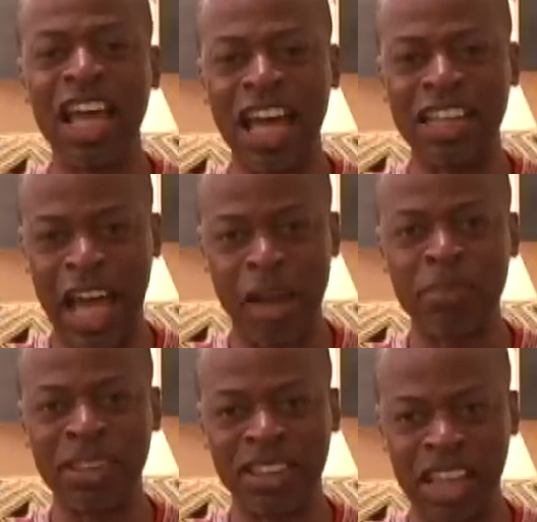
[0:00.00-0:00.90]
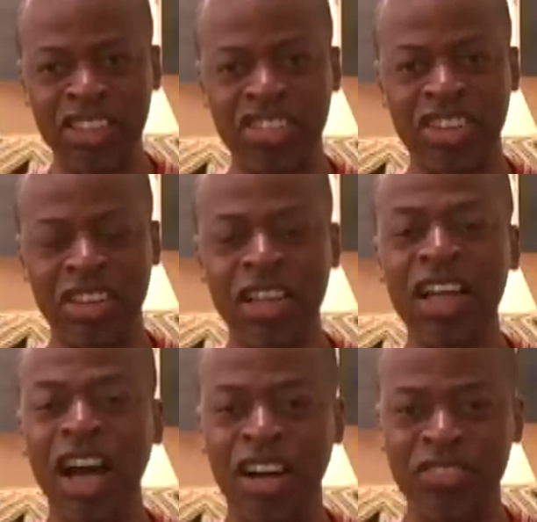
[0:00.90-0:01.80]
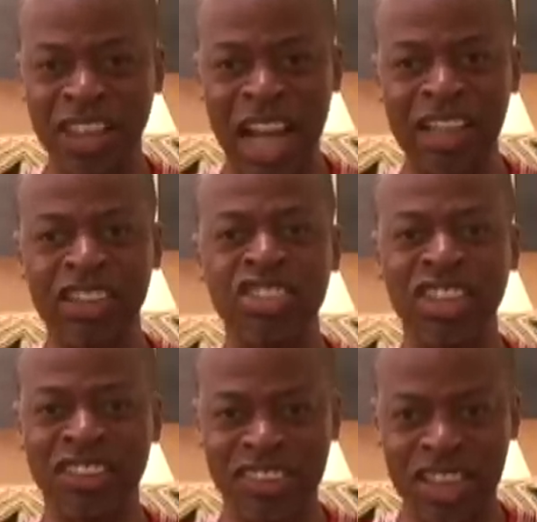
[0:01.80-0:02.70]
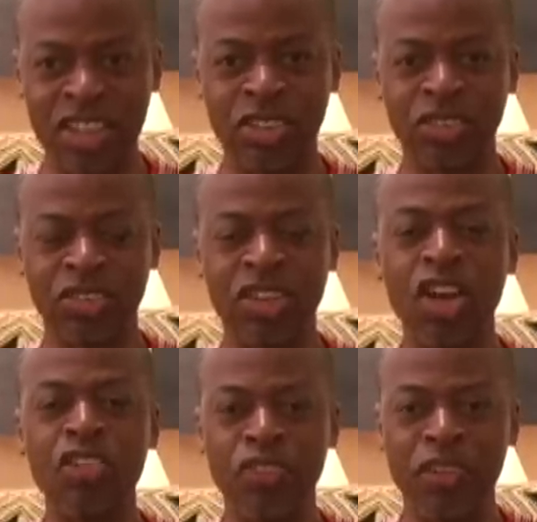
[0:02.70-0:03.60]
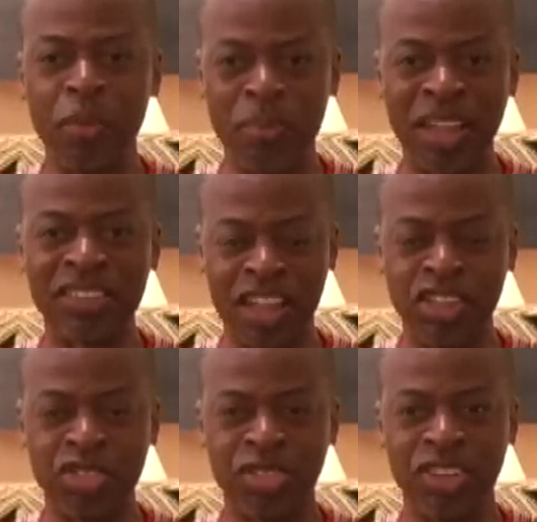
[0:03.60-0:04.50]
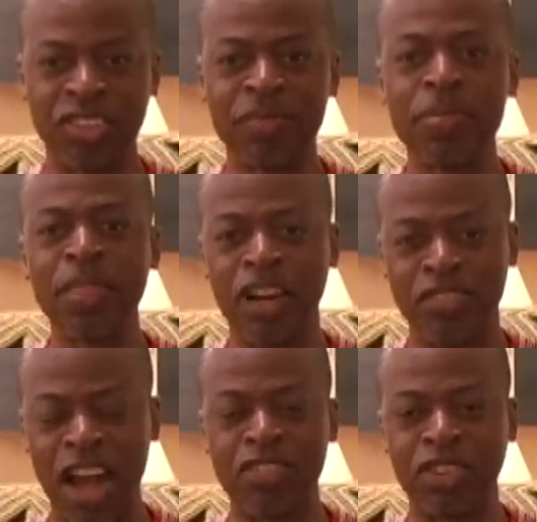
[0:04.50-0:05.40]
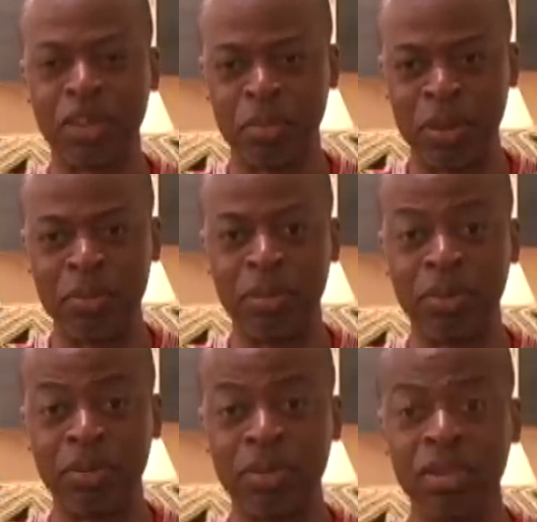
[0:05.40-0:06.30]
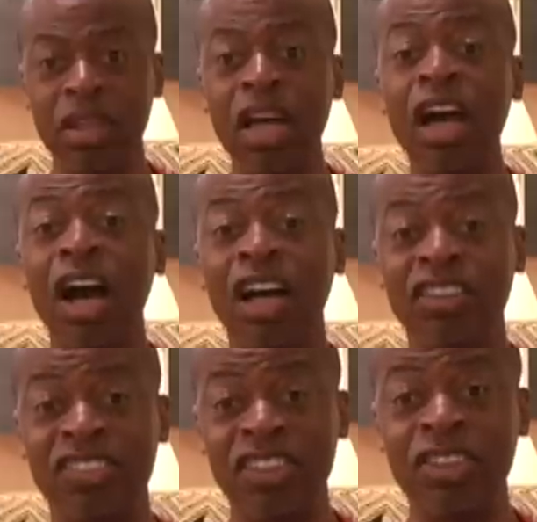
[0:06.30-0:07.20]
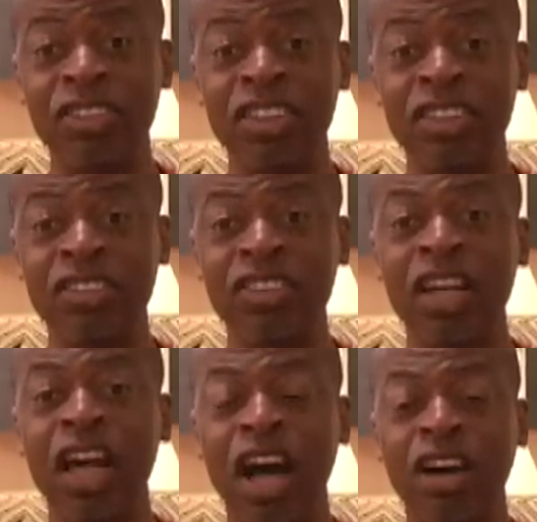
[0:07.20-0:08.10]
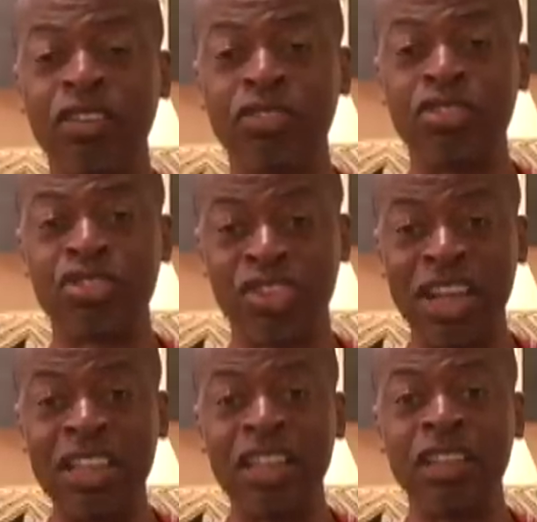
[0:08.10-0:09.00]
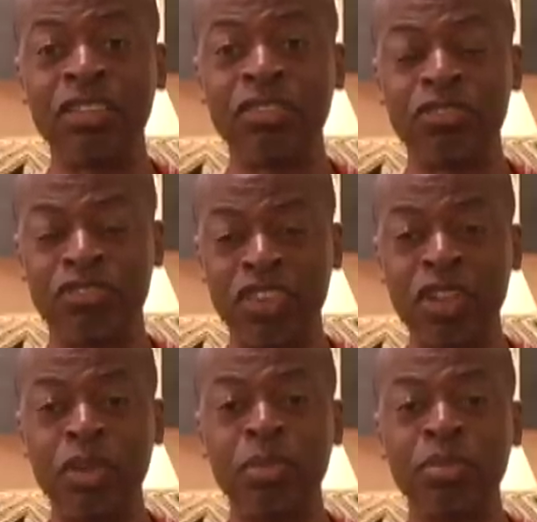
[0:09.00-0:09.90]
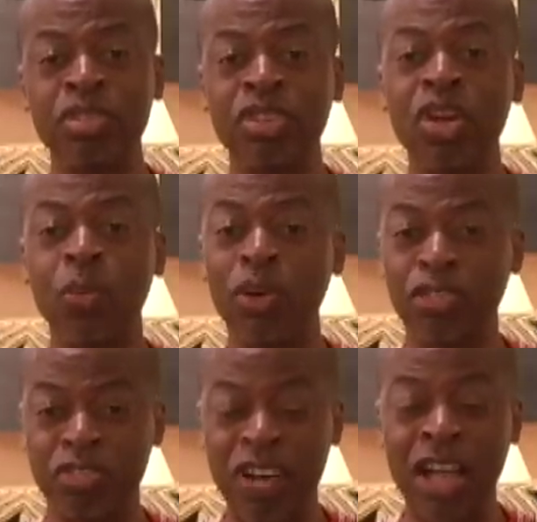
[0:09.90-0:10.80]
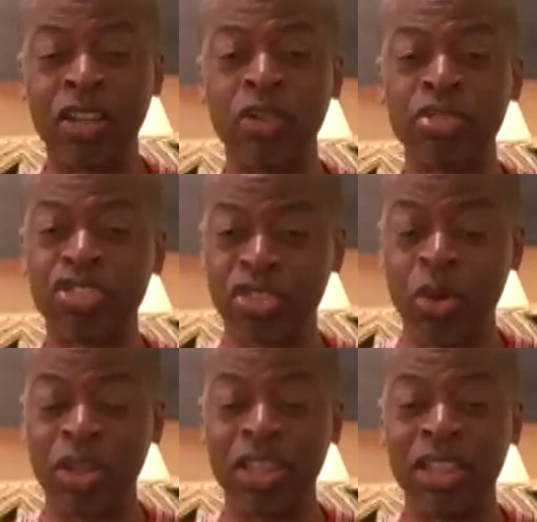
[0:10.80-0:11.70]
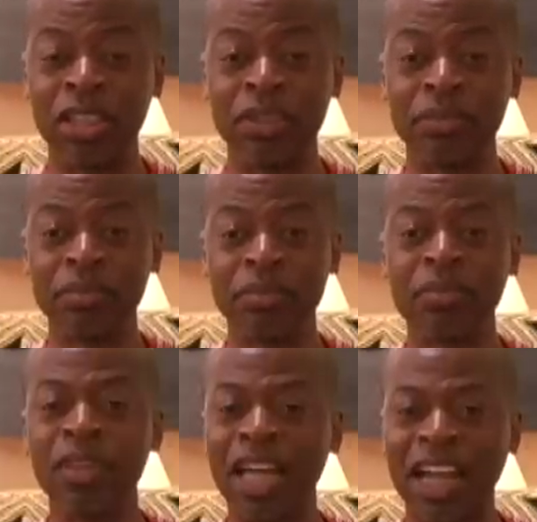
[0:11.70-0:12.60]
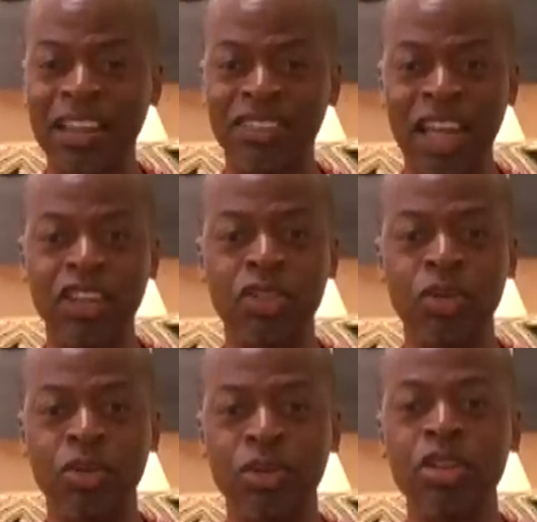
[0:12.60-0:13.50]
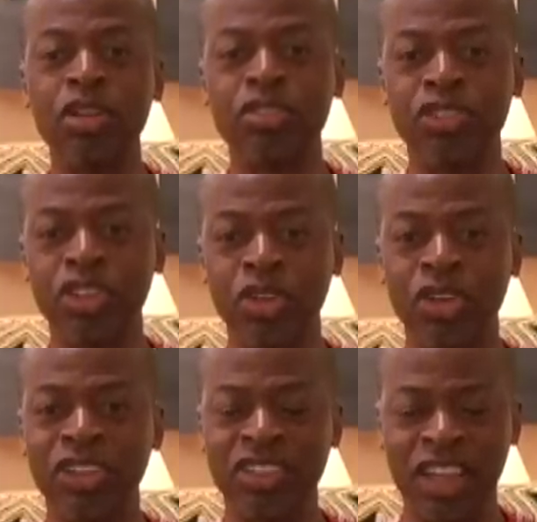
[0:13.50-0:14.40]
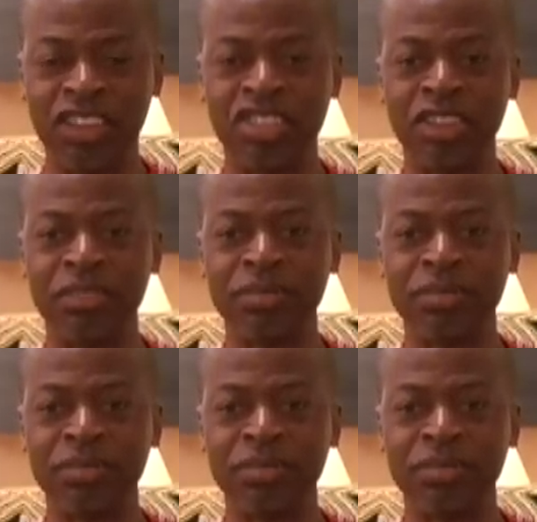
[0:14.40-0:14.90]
and application of knowledge and skills for the best interest of African people. A series of training films will follow shortly, and I thank you for your attention.